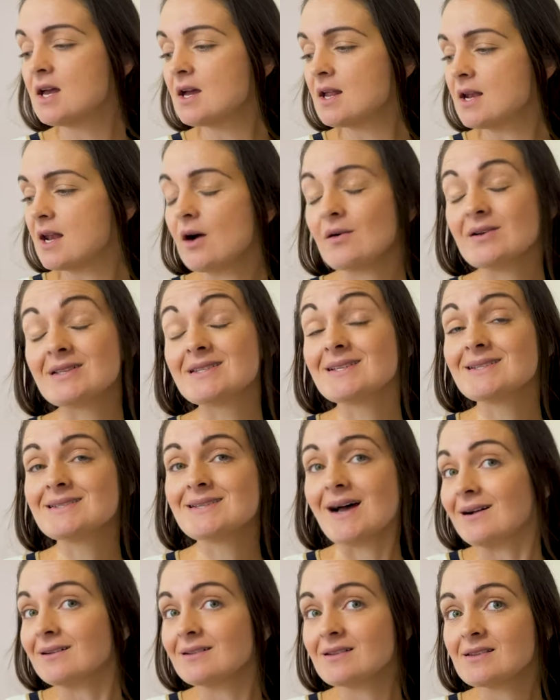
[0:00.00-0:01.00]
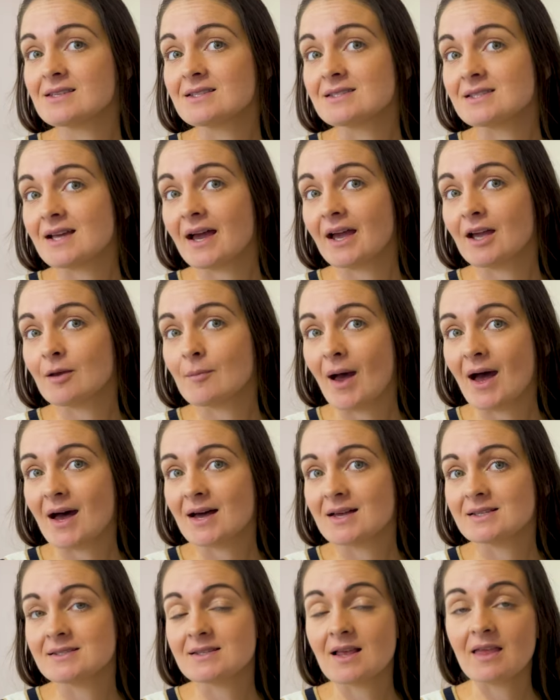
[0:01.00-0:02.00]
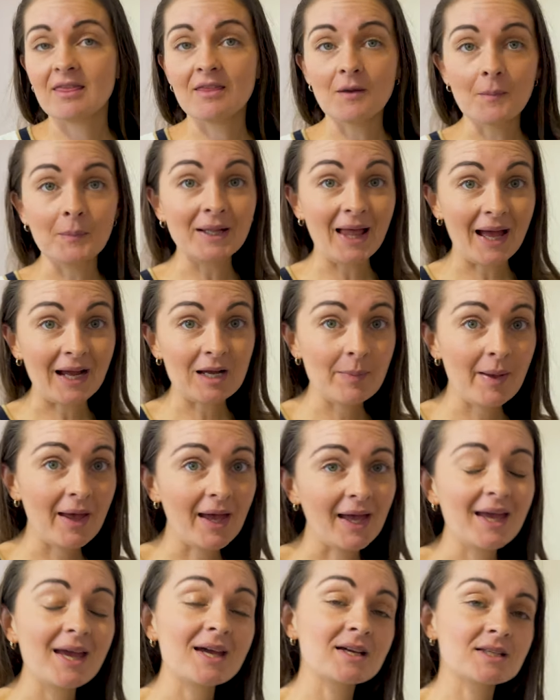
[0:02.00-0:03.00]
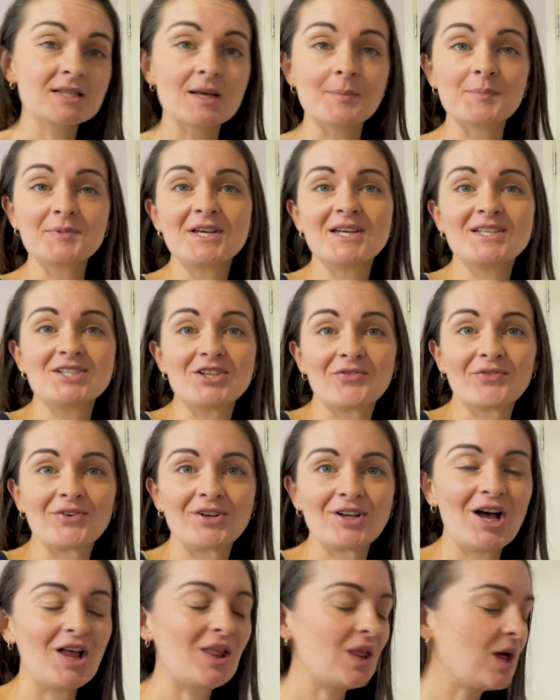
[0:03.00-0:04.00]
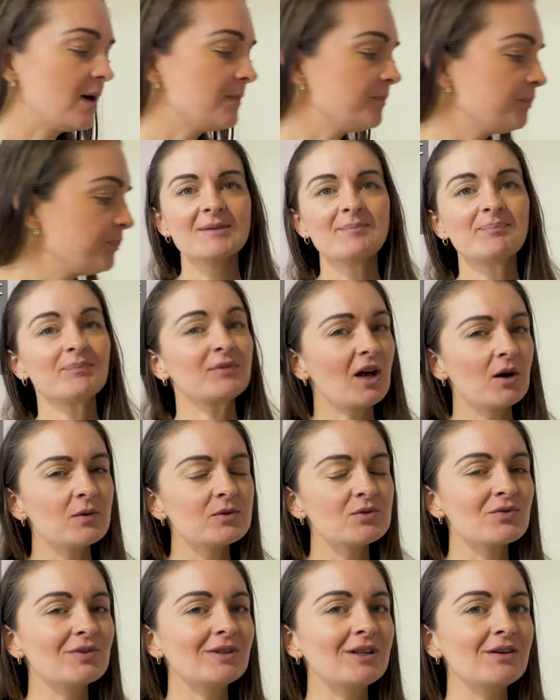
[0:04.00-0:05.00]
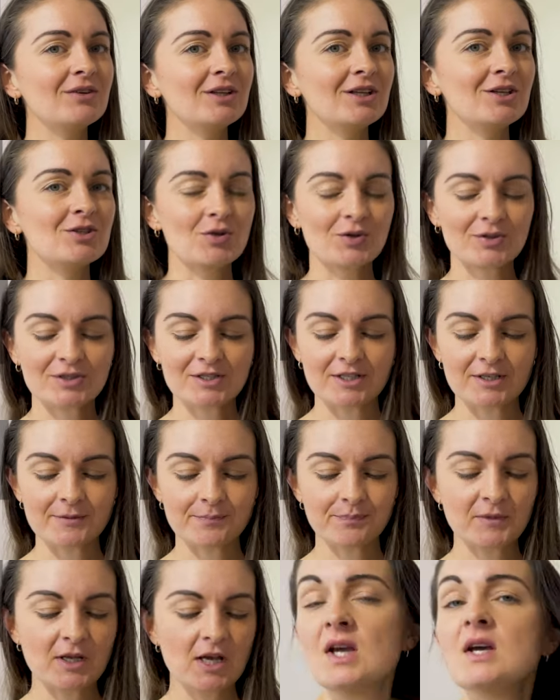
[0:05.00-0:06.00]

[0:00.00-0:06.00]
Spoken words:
Now, it's exactly the same as the black pair, except a different color. I was really, really drawn to them.